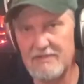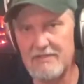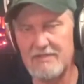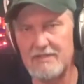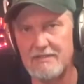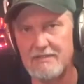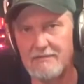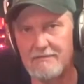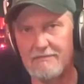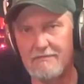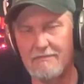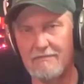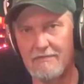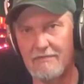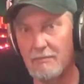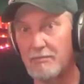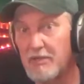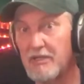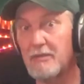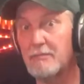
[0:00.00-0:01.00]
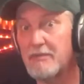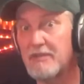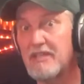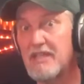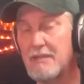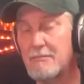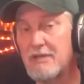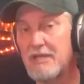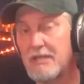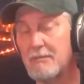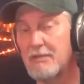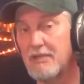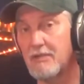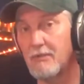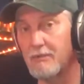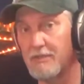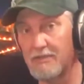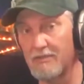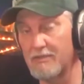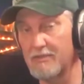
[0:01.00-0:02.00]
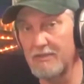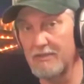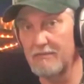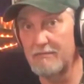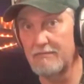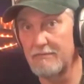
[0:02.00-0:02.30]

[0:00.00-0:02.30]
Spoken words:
the pickup that came on it, by the way, is good.